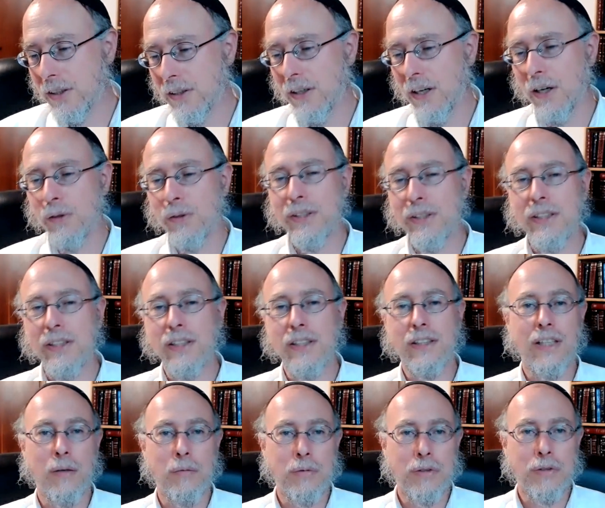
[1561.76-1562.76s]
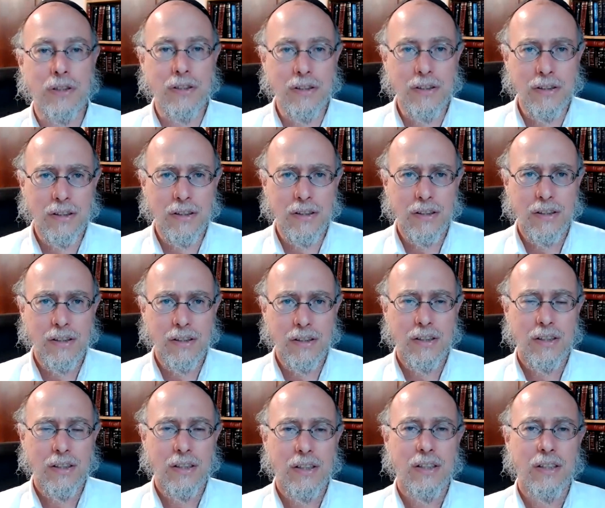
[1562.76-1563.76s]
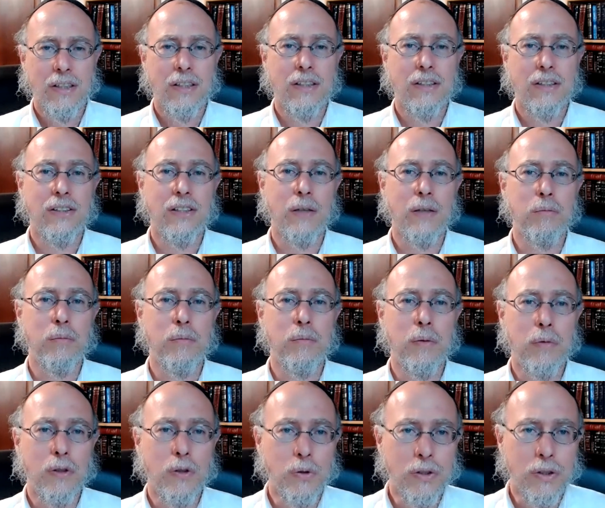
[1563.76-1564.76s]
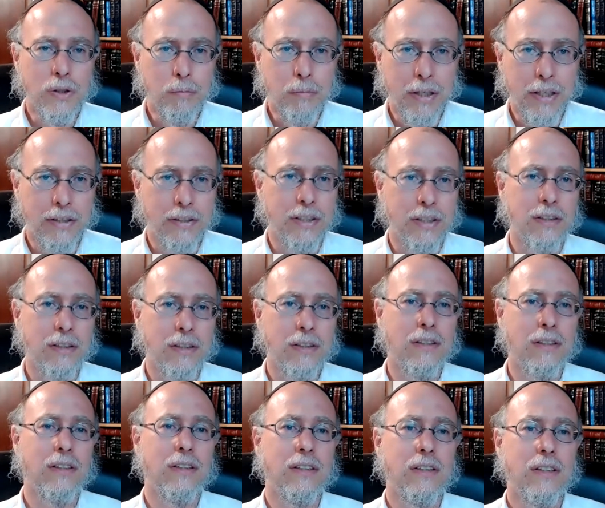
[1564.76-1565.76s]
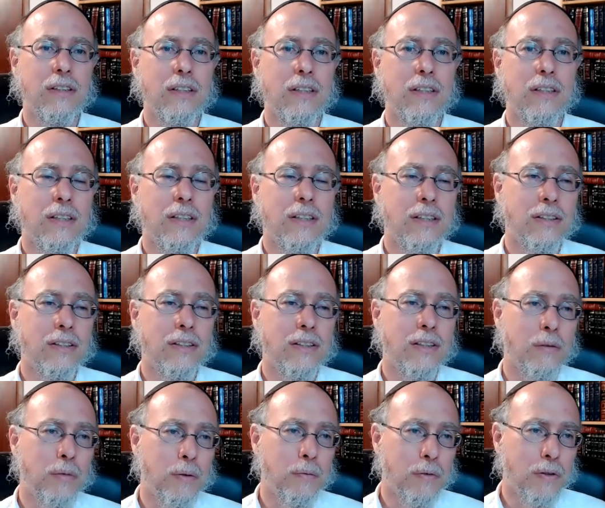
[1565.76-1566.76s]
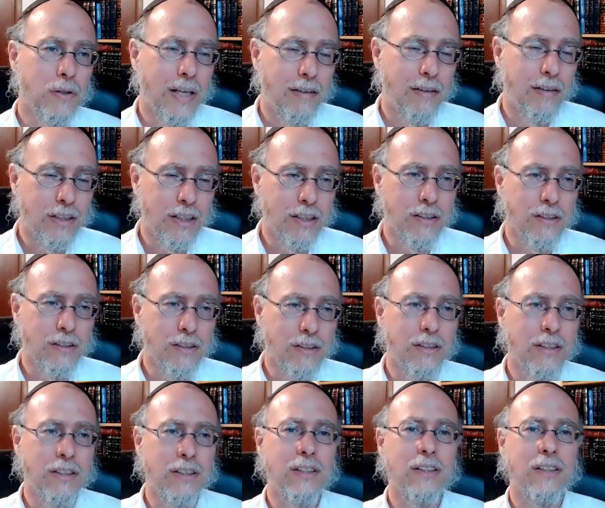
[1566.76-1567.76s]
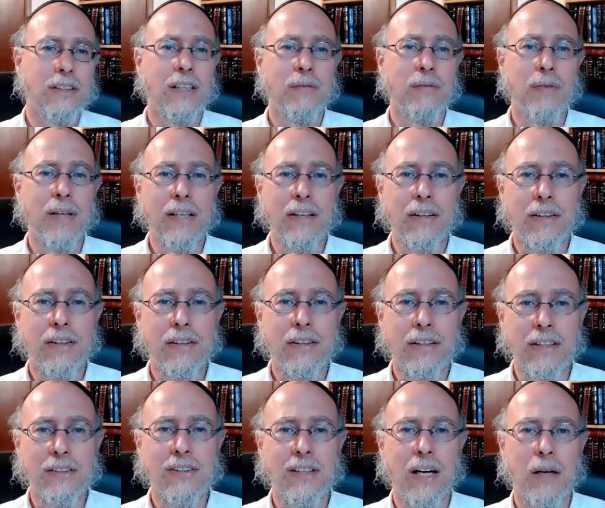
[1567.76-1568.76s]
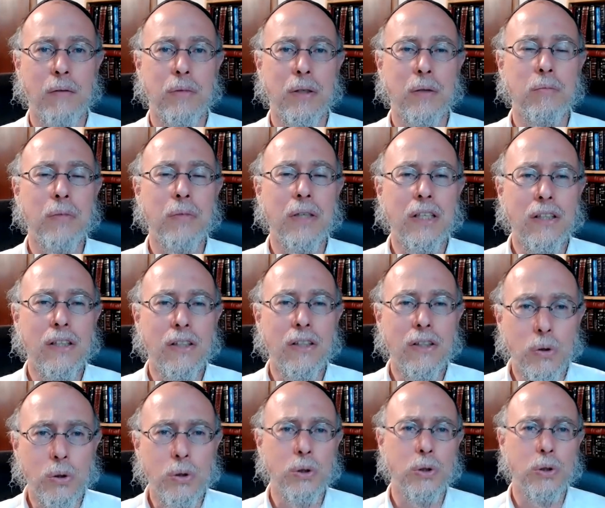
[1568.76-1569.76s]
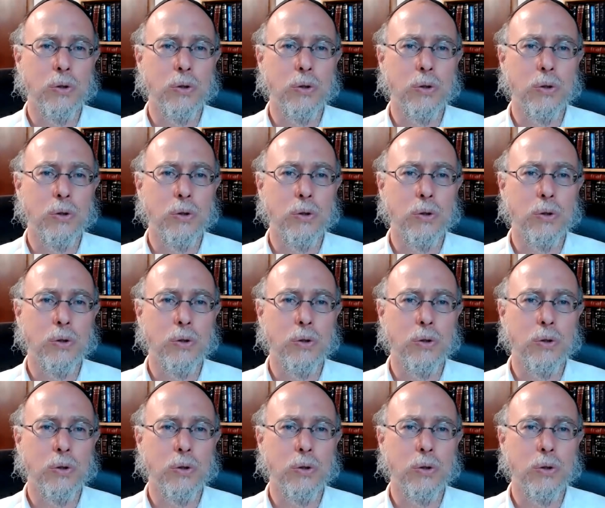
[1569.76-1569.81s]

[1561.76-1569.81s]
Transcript: Of course, there are always exceptions. And some people lose a parent, and some people have an illness, and many things happen.